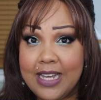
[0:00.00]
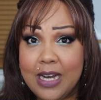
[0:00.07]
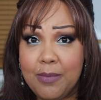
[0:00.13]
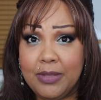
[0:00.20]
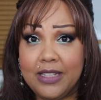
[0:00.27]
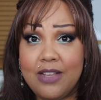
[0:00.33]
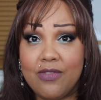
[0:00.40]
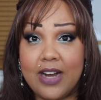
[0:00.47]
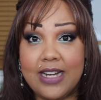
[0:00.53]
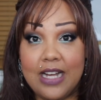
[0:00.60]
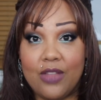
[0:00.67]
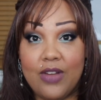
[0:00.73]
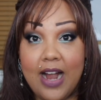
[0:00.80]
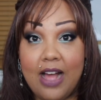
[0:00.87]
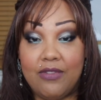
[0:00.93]
And I believe right
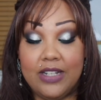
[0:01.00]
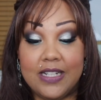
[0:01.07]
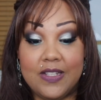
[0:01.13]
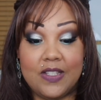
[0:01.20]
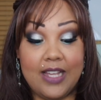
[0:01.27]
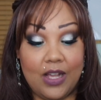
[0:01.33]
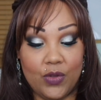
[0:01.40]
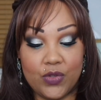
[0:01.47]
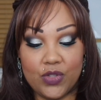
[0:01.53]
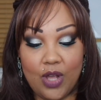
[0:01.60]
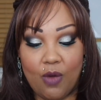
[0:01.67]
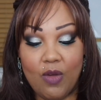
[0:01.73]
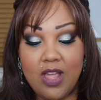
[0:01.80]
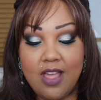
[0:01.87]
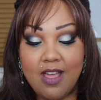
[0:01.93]
now they're having a sale.
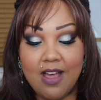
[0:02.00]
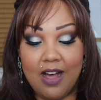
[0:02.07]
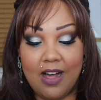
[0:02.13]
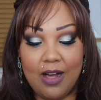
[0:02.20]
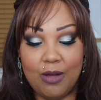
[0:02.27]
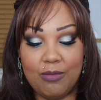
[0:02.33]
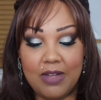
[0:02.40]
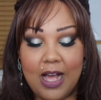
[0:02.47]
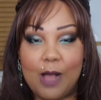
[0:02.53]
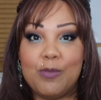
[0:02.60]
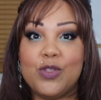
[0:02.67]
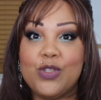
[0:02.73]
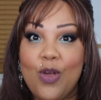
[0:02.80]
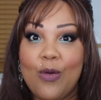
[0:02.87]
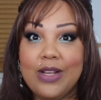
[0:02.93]
So I'm
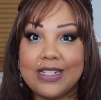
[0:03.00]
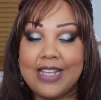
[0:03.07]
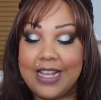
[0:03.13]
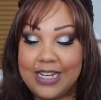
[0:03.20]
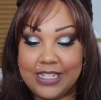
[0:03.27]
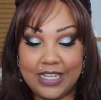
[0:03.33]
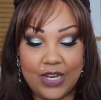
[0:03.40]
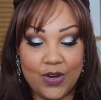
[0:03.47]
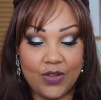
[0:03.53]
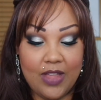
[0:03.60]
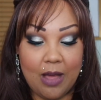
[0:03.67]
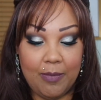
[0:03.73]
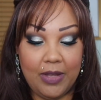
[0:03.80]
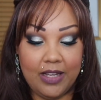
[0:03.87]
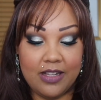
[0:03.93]
so excited to hear
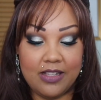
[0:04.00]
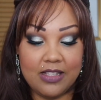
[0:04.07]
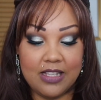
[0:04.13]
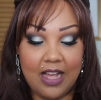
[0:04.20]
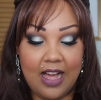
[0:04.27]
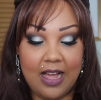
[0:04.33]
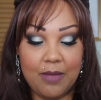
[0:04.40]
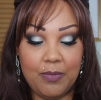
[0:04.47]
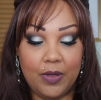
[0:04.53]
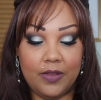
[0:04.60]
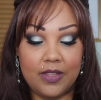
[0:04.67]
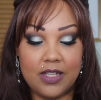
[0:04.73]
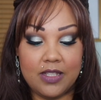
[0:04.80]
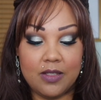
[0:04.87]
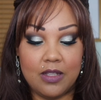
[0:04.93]
that because I
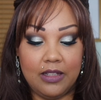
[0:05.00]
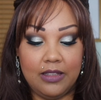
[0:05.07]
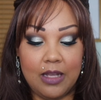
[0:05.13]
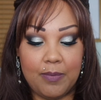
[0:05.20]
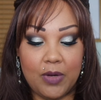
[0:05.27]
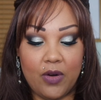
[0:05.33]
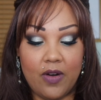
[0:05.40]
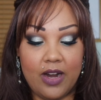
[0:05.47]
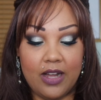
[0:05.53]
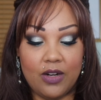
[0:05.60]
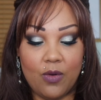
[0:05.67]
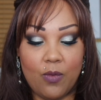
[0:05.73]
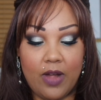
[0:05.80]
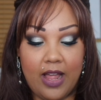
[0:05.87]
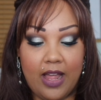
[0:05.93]
put this lip crayon
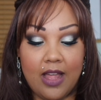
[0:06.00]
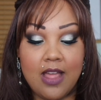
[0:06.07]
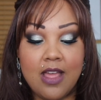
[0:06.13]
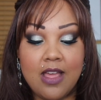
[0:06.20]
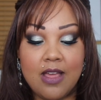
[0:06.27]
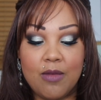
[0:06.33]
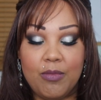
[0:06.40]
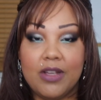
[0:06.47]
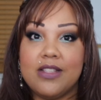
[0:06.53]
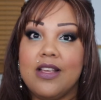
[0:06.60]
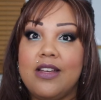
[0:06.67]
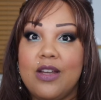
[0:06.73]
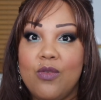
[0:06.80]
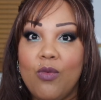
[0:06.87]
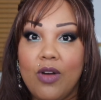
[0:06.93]
away because
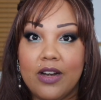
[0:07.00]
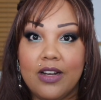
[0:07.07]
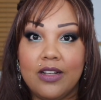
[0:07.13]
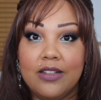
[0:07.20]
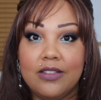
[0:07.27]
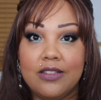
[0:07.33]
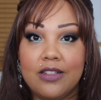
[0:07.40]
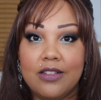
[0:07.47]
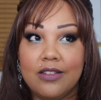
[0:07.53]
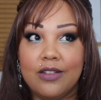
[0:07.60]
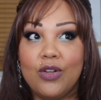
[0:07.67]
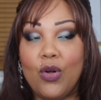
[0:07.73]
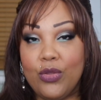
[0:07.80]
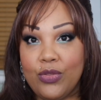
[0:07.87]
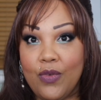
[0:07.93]
I didn't want to
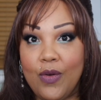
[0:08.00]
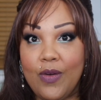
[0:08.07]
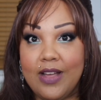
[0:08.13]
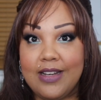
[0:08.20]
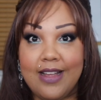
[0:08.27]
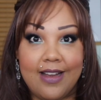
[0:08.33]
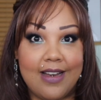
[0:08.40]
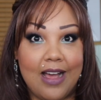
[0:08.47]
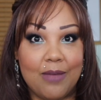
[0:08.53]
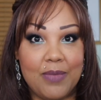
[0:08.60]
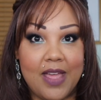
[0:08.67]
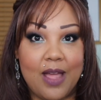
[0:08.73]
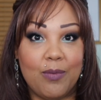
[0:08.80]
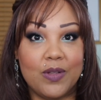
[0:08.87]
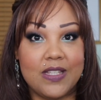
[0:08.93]
go through it and not
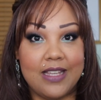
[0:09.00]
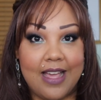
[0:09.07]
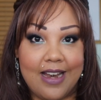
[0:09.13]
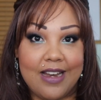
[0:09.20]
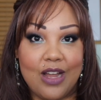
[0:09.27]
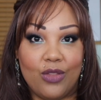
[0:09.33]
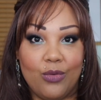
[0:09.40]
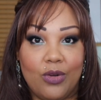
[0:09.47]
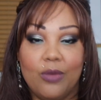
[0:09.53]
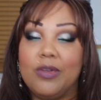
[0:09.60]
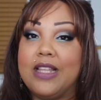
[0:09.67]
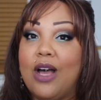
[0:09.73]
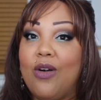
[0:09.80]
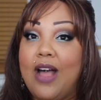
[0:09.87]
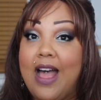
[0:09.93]
be able to get another one
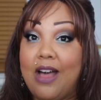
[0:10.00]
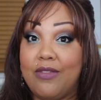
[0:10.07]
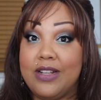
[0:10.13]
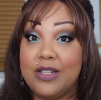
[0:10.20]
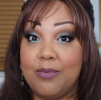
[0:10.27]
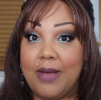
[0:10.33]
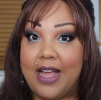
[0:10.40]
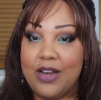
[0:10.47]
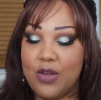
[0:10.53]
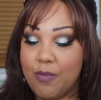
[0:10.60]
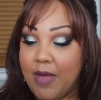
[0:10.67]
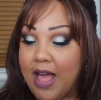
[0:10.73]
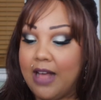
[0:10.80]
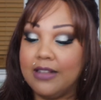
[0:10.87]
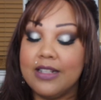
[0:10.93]
without having to buy a new
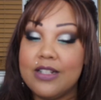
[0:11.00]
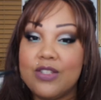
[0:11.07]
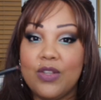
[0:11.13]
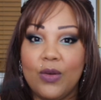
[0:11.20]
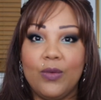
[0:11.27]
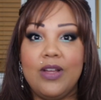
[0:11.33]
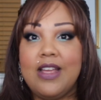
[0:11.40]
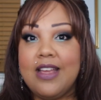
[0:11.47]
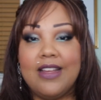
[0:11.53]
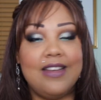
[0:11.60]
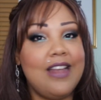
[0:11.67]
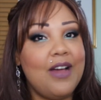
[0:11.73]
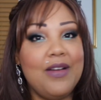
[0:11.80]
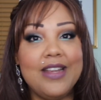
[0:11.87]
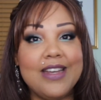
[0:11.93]
palette. So
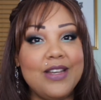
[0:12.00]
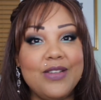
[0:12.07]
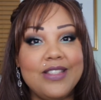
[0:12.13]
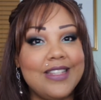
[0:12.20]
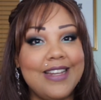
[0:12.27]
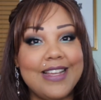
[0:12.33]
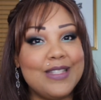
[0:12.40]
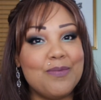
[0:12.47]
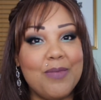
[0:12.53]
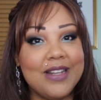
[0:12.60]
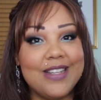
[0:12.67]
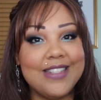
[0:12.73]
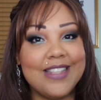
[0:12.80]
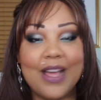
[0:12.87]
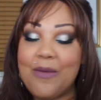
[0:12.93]
now I can use it as
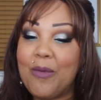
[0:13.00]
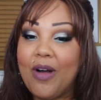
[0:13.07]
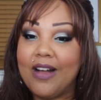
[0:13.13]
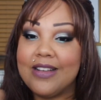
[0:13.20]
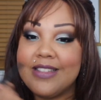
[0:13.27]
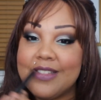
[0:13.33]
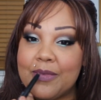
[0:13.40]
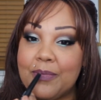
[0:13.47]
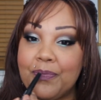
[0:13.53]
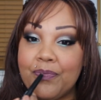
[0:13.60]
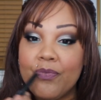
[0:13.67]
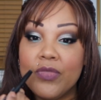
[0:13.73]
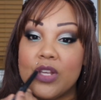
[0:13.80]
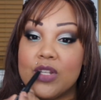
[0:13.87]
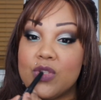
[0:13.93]
much as I want.
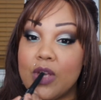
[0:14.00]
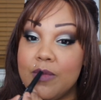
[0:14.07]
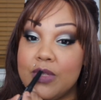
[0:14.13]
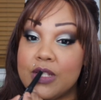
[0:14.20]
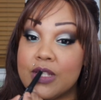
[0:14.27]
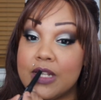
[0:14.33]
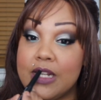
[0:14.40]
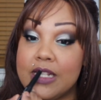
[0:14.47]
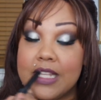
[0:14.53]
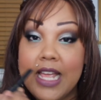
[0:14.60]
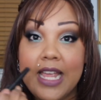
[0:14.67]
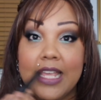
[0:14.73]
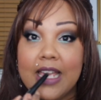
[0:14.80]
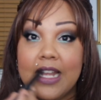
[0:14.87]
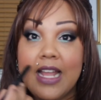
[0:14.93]
So I'm just going to
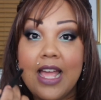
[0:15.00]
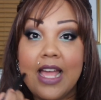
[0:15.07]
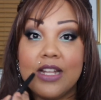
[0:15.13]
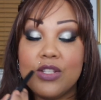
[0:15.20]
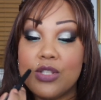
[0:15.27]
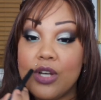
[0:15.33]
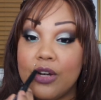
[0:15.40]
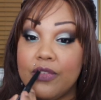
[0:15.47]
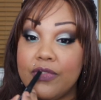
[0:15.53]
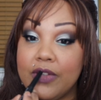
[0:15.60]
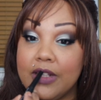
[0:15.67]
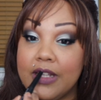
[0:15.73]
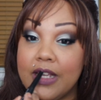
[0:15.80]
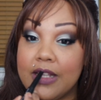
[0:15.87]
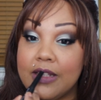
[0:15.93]
take it and start
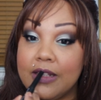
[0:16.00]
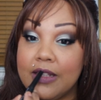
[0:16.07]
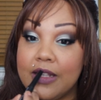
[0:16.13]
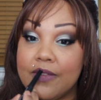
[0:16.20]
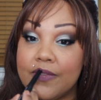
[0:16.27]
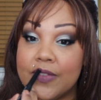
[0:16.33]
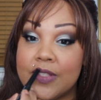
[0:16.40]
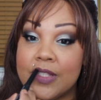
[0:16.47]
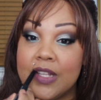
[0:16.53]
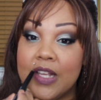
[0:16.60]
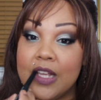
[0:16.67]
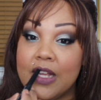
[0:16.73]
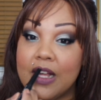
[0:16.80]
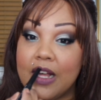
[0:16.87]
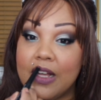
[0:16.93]
filling in the lips.
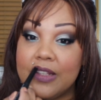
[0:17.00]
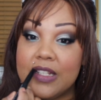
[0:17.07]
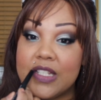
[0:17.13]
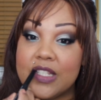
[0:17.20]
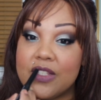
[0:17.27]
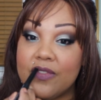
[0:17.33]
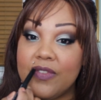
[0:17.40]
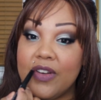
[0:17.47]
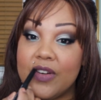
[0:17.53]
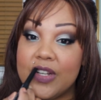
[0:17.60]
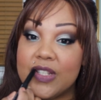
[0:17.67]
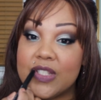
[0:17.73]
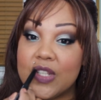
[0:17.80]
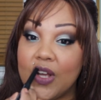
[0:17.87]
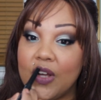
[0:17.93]
This is a very
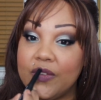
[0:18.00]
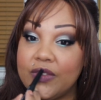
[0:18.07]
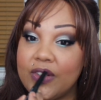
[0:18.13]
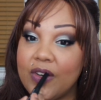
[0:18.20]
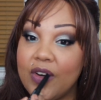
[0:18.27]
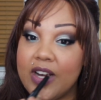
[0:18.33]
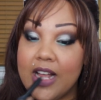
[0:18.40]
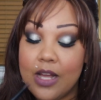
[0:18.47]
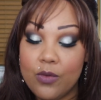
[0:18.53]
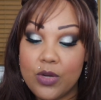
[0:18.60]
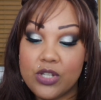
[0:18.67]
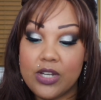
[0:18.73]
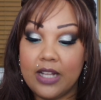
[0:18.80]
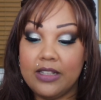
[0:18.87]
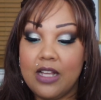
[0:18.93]
soft crayon,
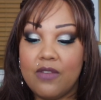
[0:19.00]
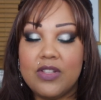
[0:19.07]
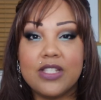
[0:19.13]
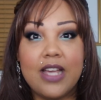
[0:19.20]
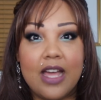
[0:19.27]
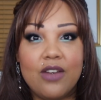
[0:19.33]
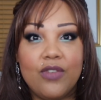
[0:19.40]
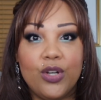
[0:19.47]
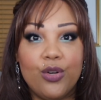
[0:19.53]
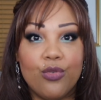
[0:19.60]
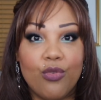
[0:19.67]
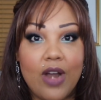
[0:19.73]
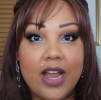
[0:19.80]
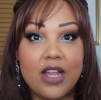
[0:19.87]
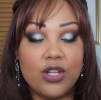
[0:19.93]
which I love. It's kind of a
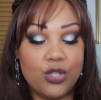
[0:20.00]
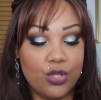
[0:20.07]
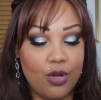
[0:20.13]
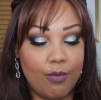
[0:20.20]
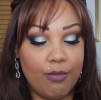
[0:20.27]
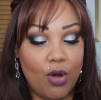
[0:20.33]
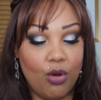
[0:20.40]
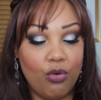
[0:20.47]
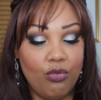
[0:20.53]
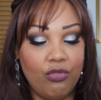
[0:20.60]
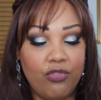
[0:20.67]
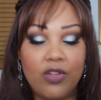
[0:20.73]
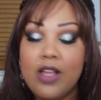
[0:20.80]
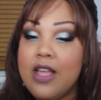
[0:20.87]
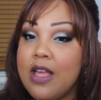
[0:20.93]
grayish
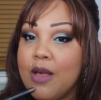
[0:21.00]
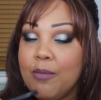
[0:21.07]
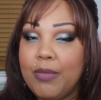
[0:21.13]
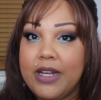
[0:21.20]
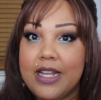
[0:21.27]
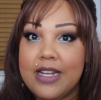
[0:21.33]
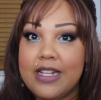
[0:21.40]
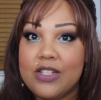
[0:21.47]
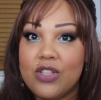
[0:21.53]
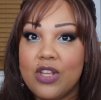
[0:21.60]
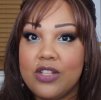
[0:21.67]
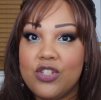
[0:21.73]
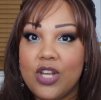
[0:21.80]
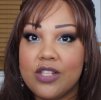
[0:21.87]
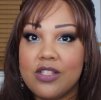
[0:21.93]
mauve, but it is
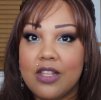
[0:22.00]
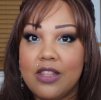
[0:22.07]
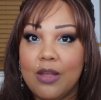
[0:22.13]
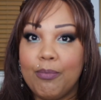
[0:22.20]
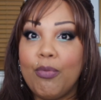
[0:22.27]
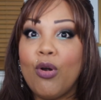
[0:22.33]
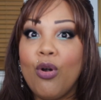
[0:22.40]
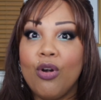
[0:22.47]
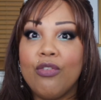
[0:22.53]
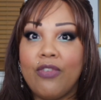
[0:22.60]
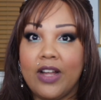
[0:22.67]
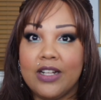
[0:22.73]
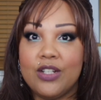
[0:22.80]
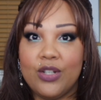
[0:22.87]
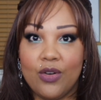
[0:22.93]
just the
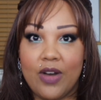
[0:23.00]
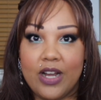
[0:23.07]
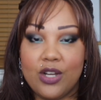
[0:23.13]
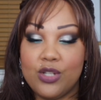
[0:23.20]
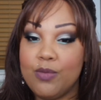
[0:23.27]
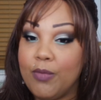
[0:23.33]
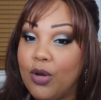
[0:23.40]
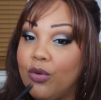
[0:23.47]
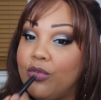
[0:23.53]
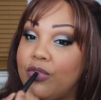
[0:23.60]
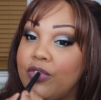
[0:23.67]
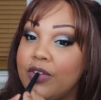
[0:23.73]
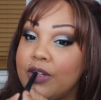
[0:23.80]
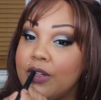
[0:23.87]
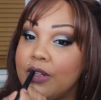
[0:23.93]
perfect grayish
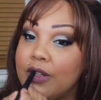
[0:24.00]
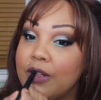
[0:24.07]
mauve.